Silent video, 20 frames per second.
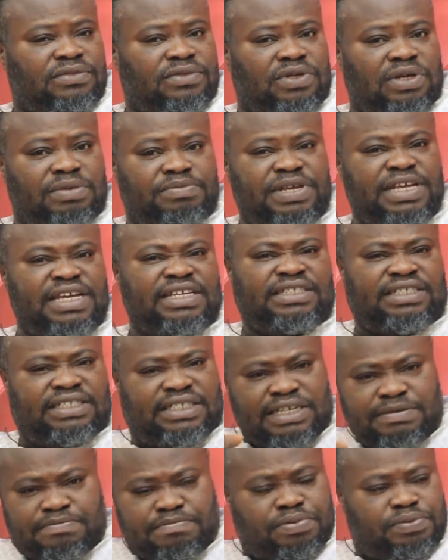It be
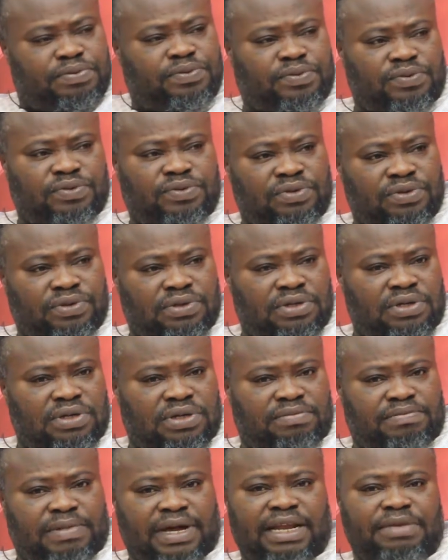deep,
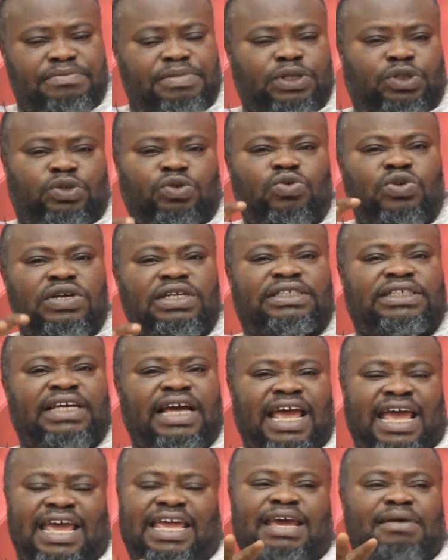but it be so who is
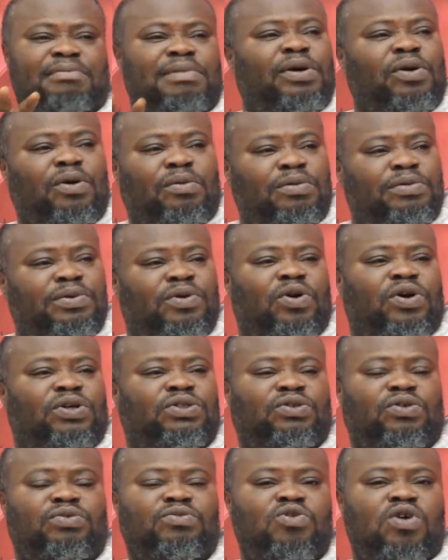a yaman because
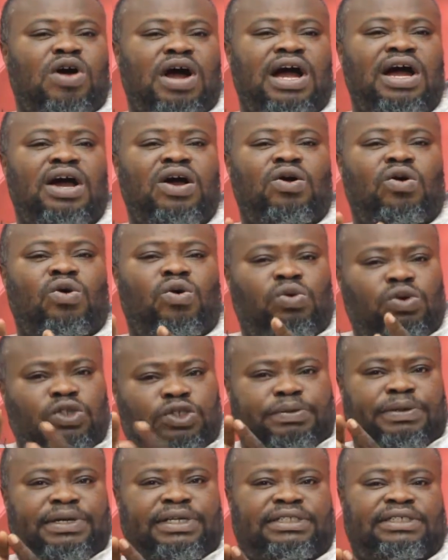Obua or whose
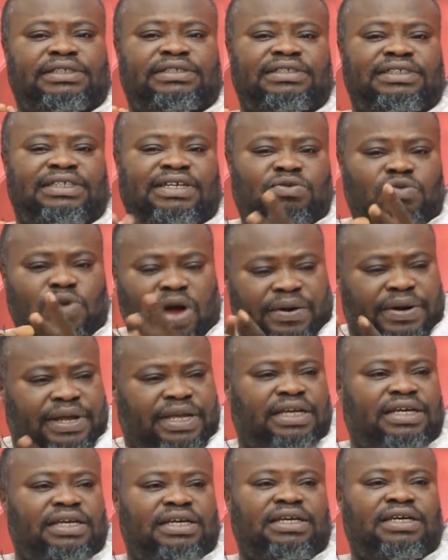spirit and no worry,
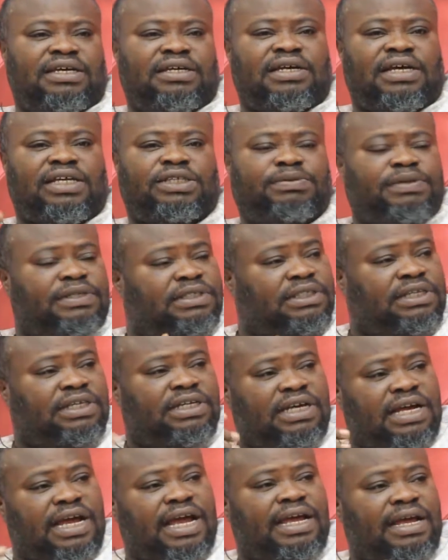not spirit and
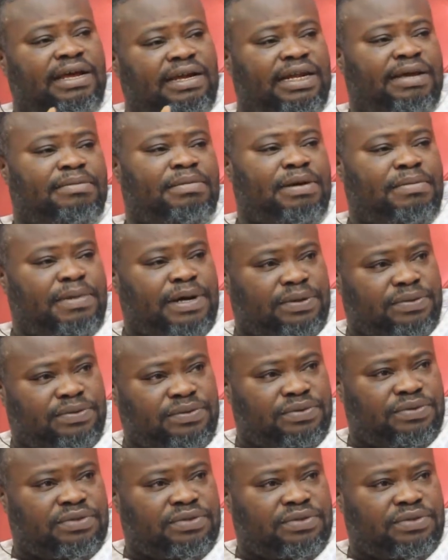a yamamano.